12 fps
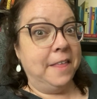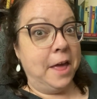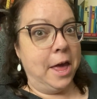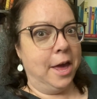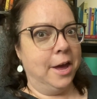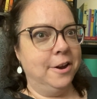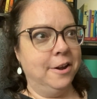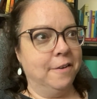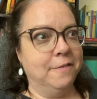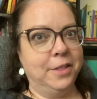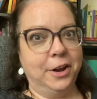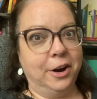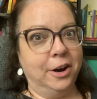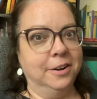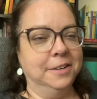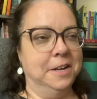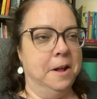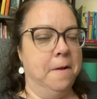the head of their
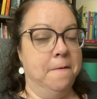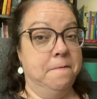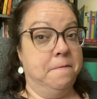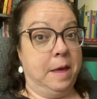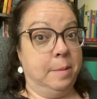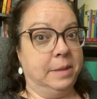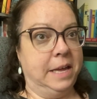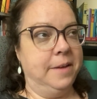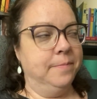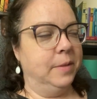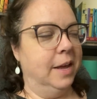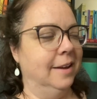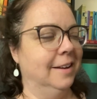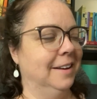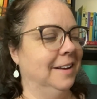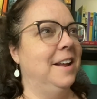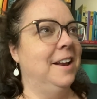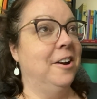family.
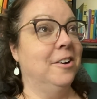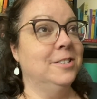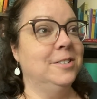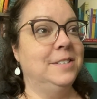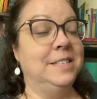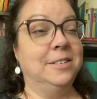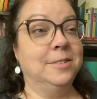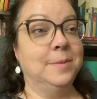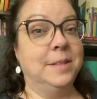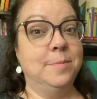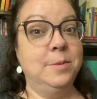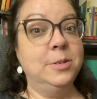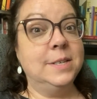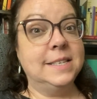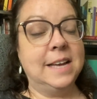It also deals with the music